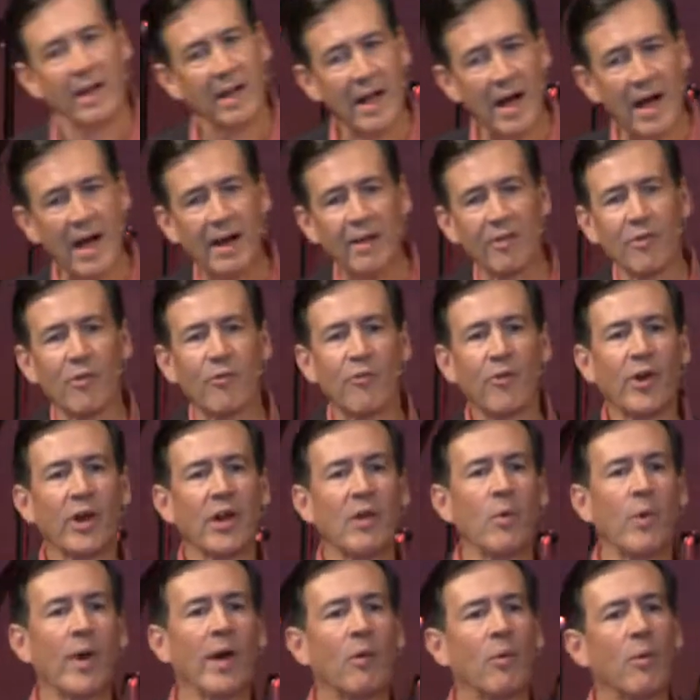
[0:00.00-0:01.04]
God is a
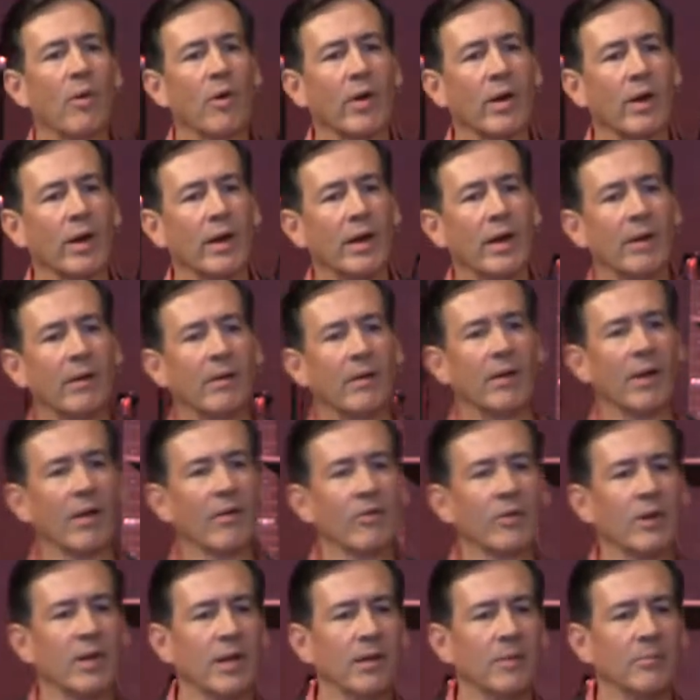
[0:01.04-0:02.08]
funny way of working,
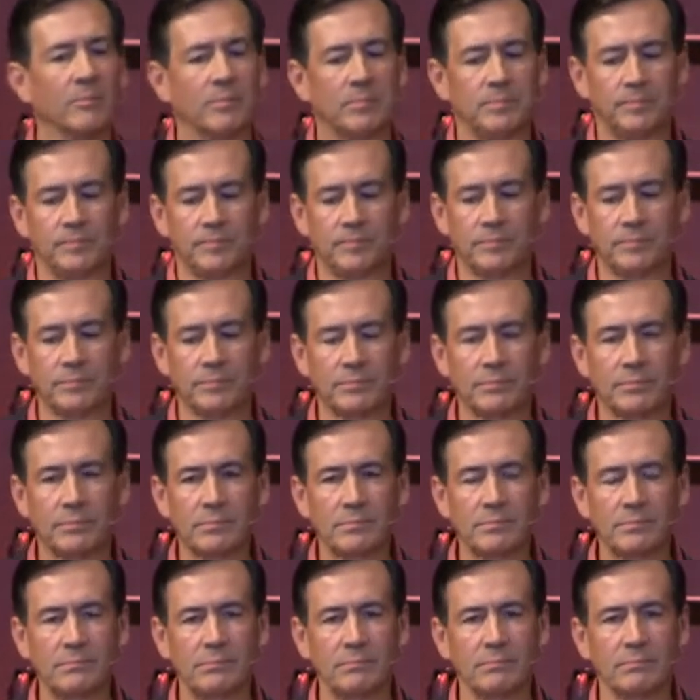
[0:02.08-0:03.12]
doesn't he?
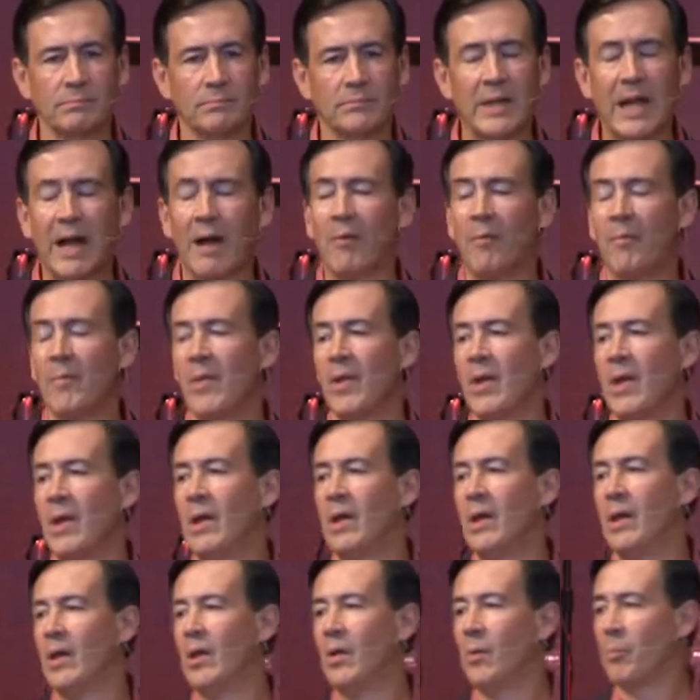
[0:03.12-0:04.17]
Now,
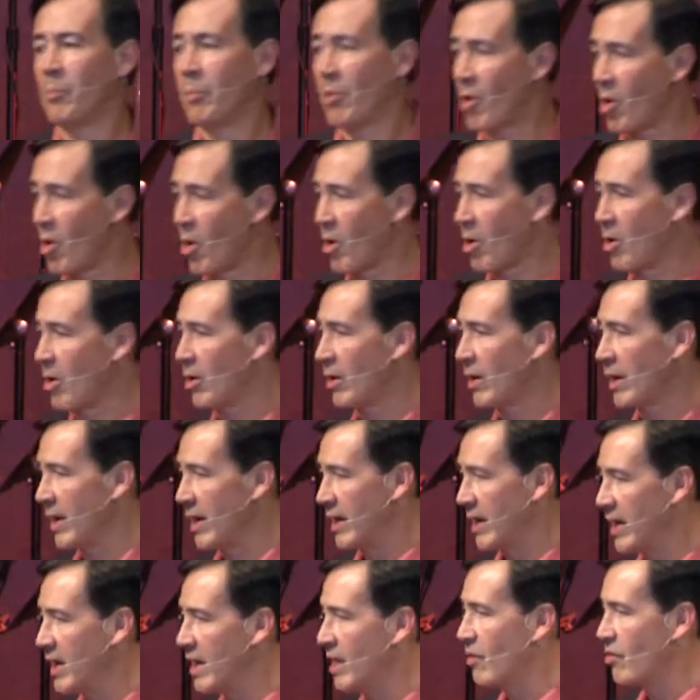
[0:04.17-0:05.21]
Paul
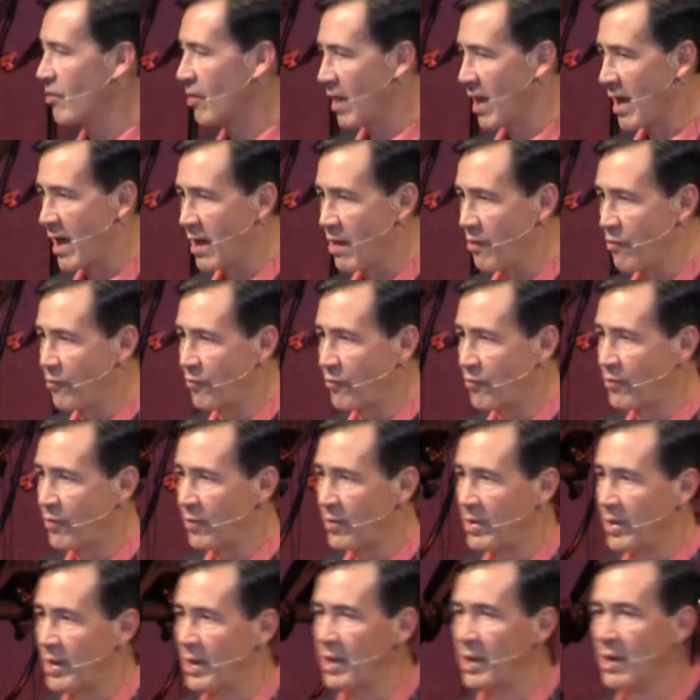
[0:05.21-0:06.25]
in his life
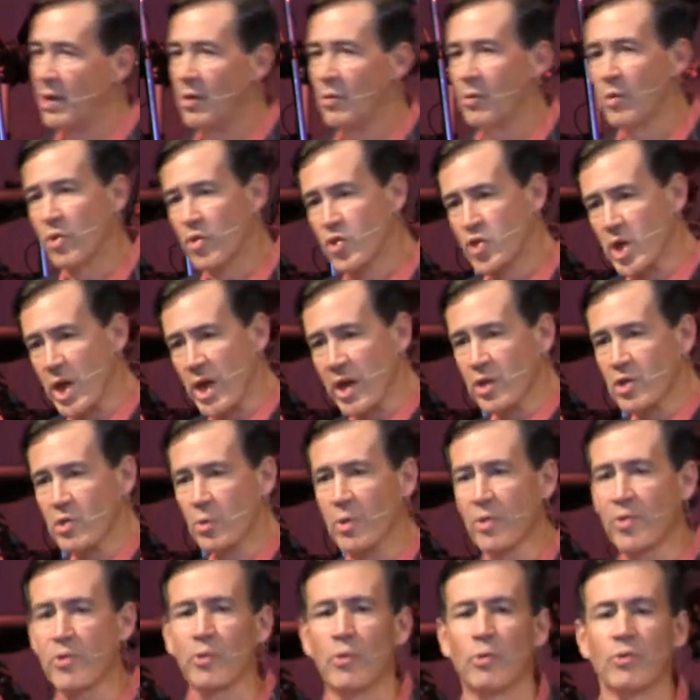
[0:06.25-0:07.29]
was chained
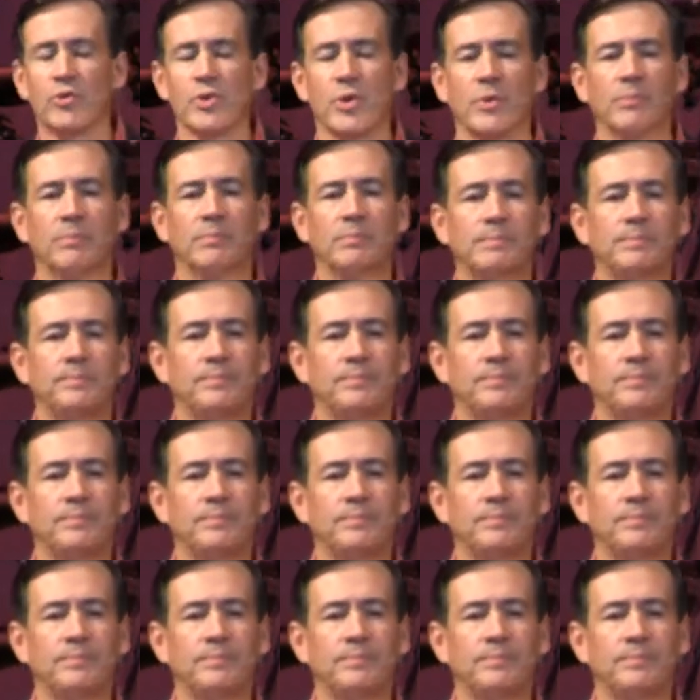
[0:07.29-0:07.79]
to a soldier.